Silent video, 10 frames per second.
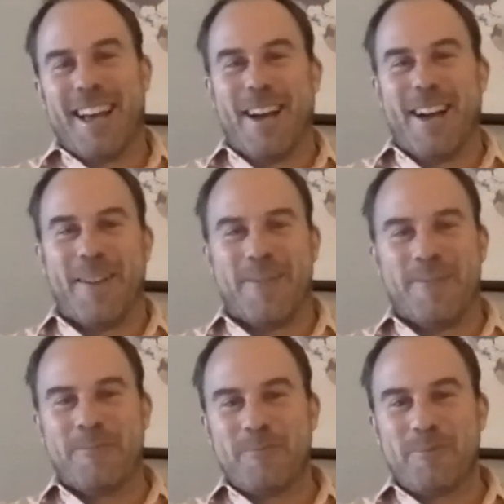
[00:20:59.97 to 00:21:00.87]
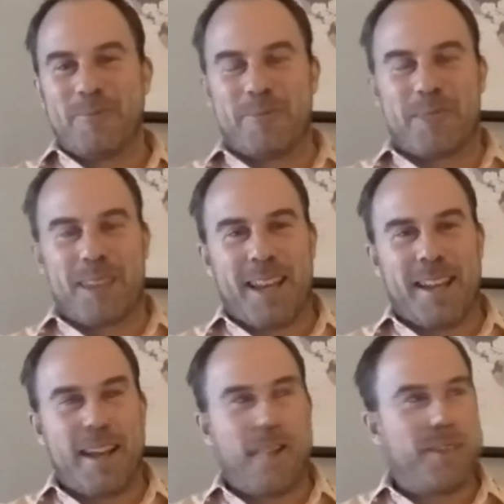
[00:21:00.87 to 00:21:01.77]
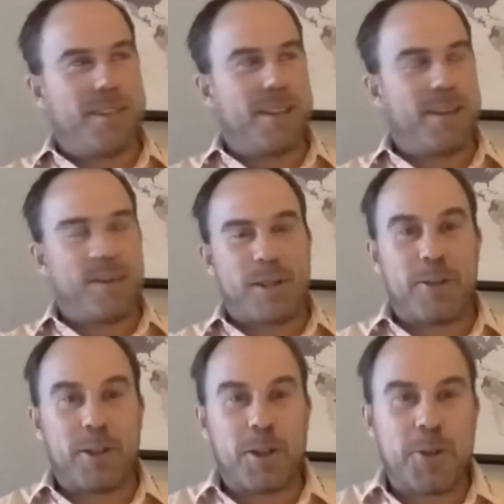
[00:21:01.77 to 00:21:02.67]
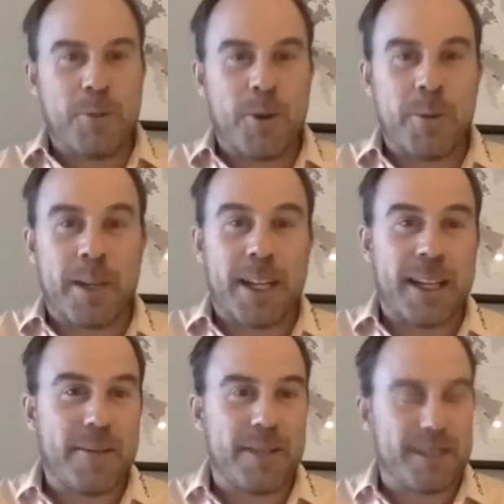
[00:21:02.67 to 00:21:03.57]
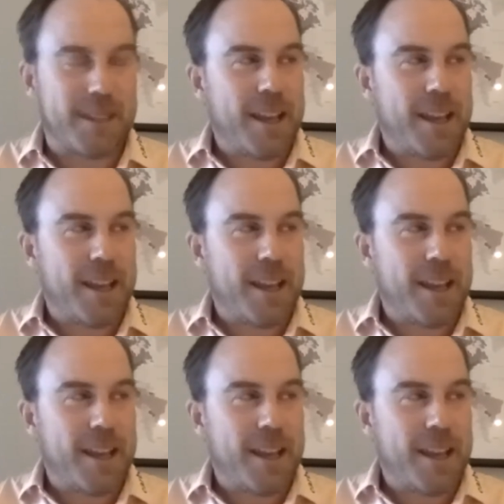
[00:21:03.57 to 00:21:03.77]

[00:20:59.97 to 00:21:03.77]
Um, and that was that was a really cool moment, and he was